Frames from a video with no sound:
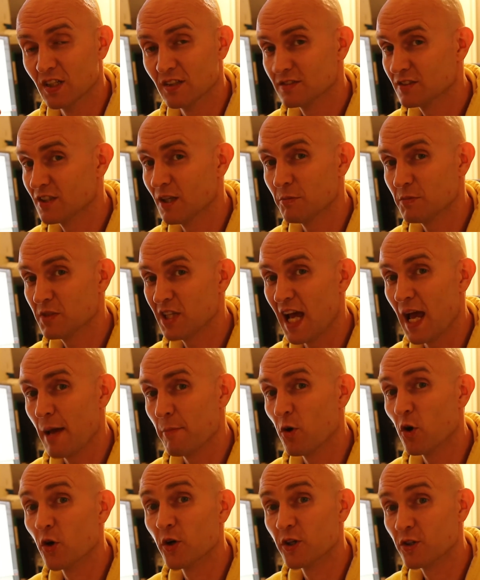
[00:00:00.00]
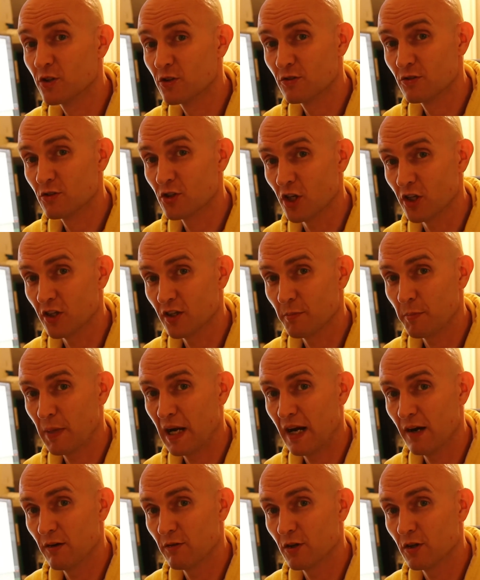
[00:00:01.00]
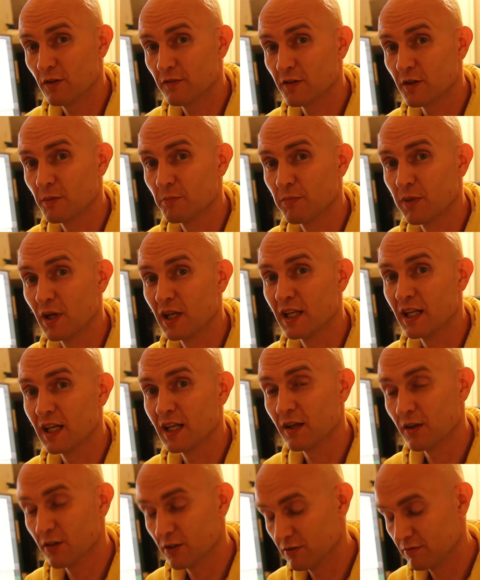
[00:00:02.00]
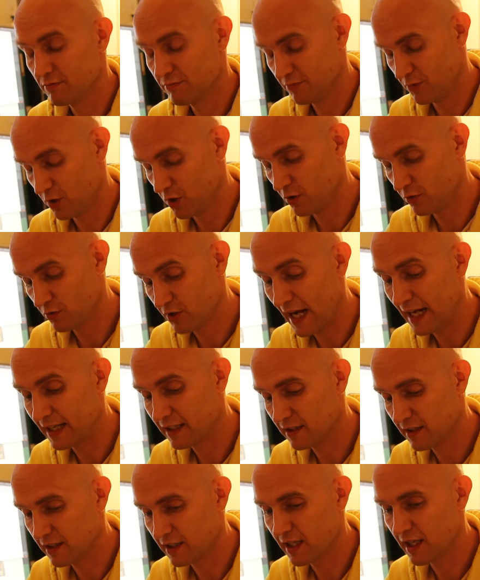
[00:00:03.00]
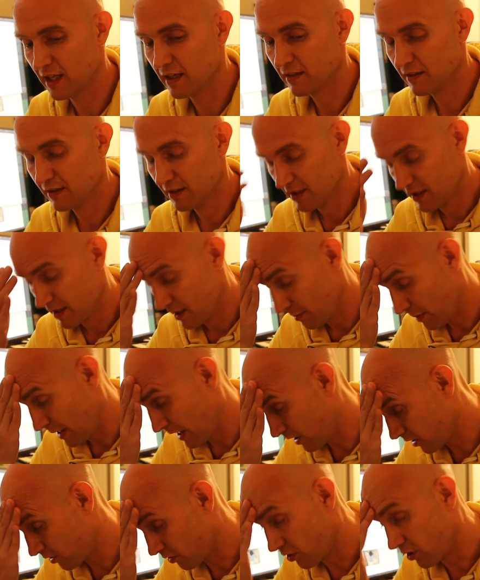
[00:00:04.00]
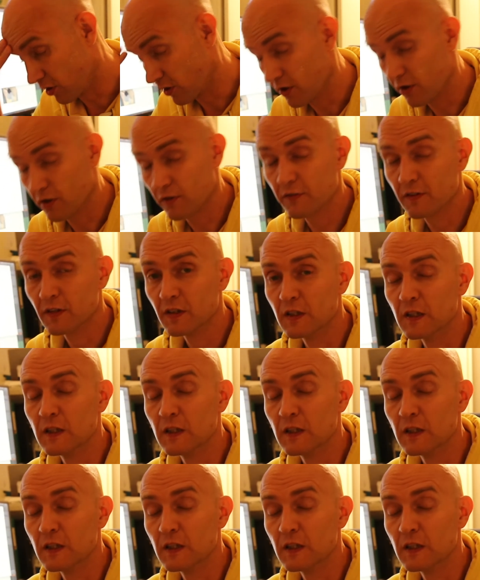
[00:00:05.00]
some time, or you turned the power off completely, or yanked the power cord off.